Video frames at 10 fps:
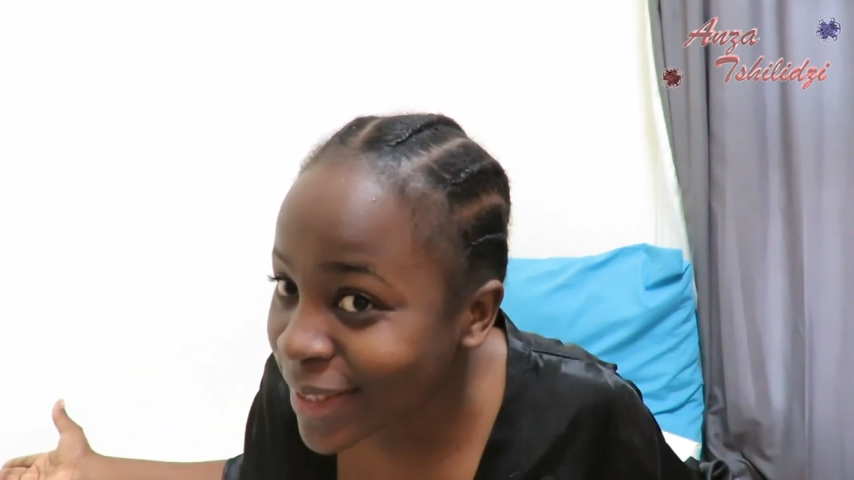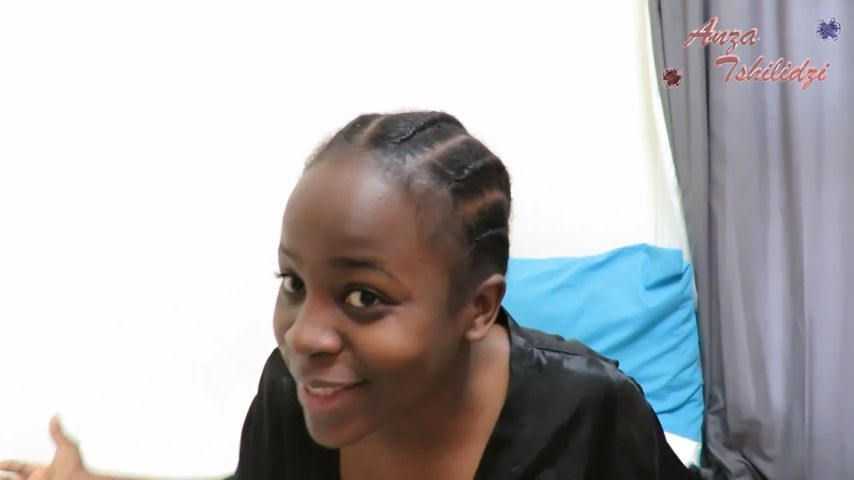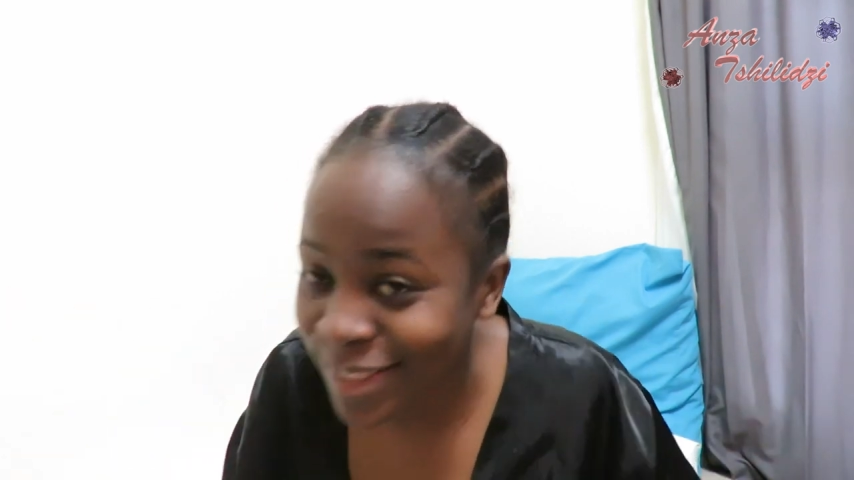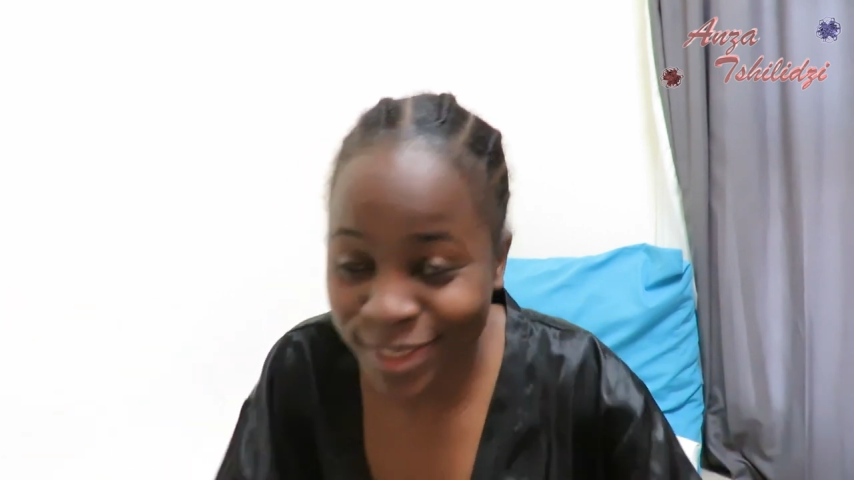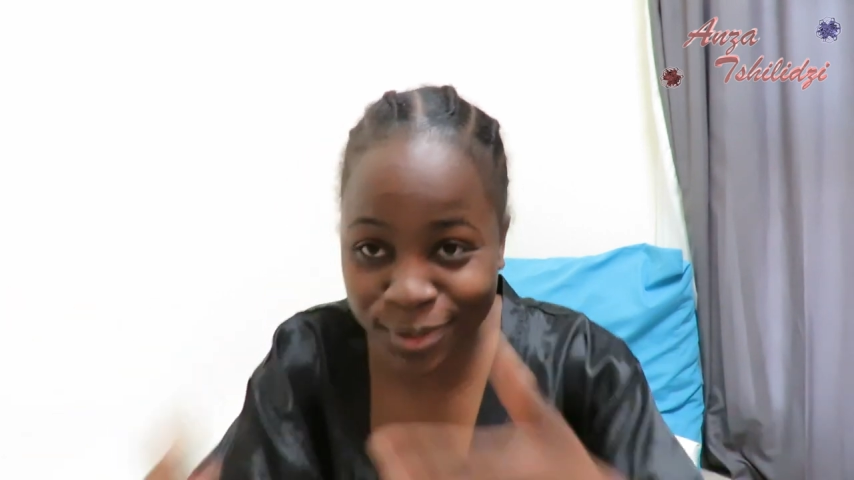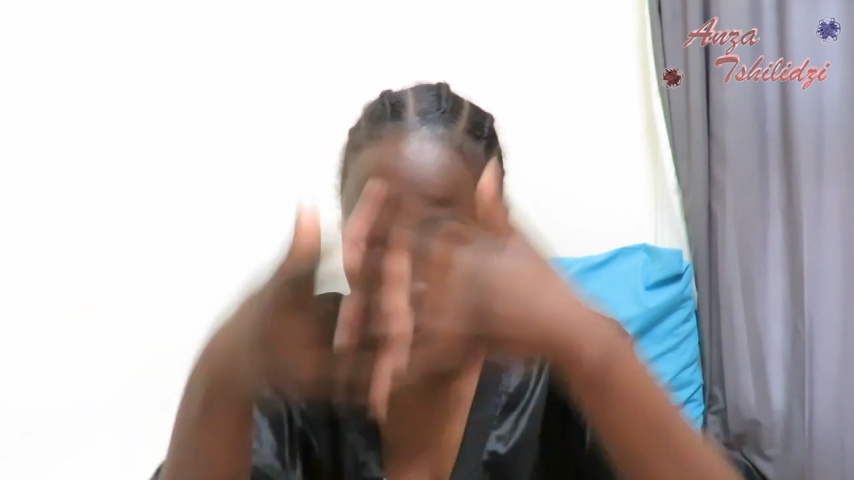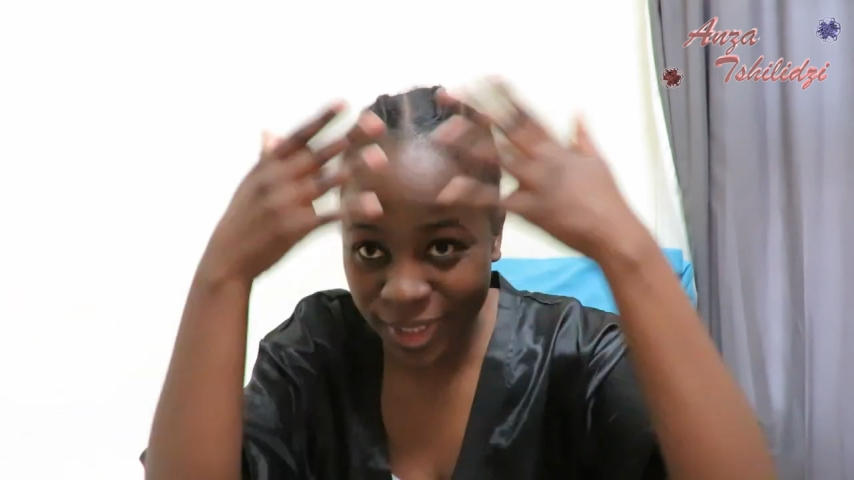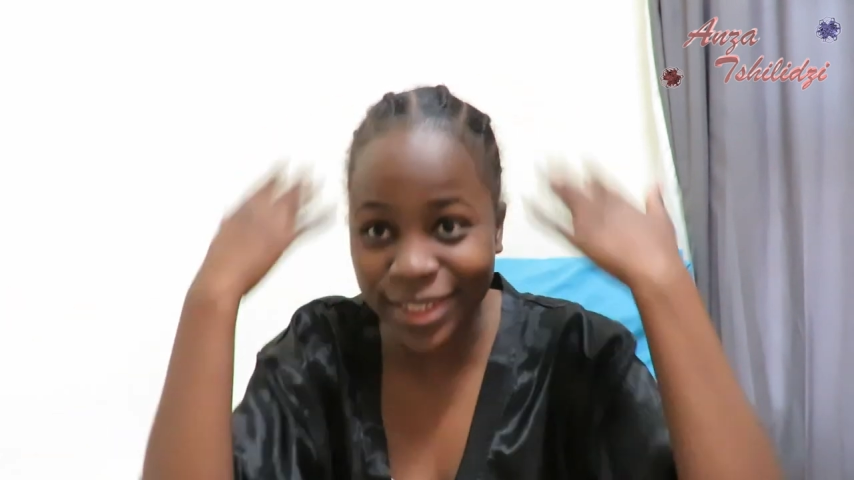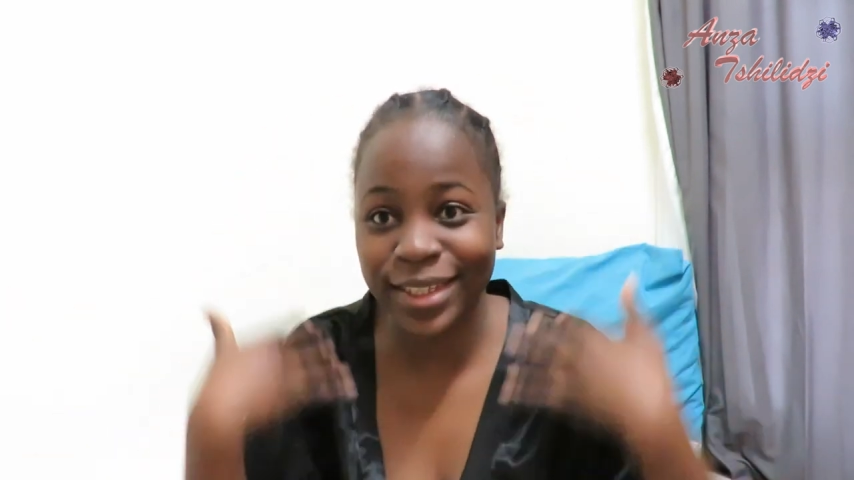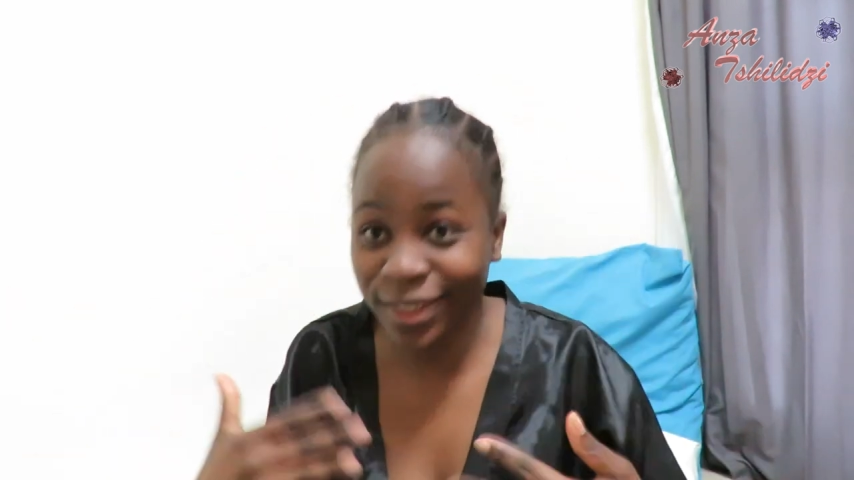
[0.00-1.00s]
This is
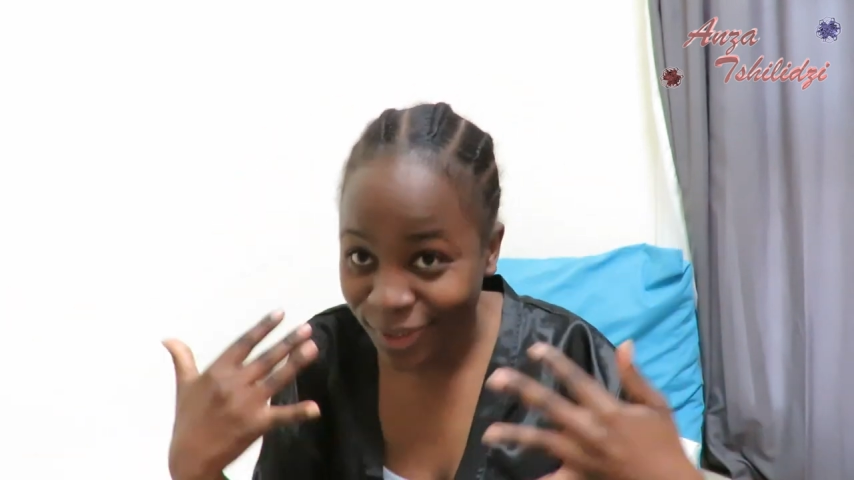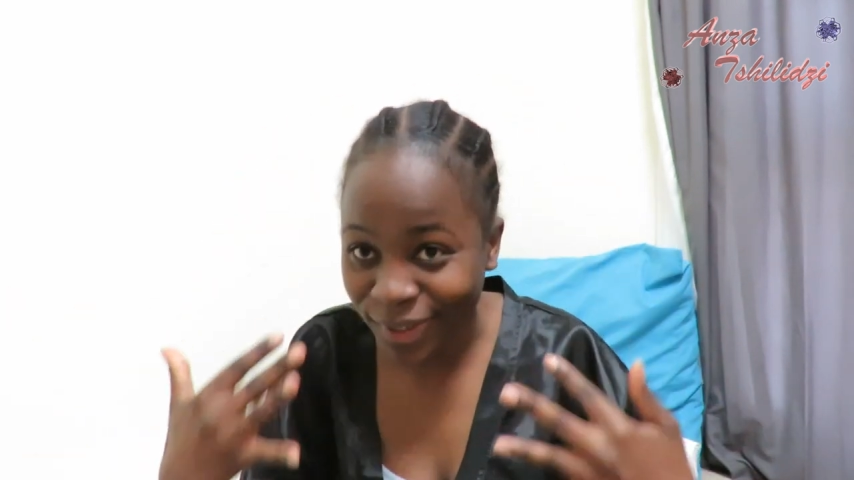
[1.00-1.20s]
me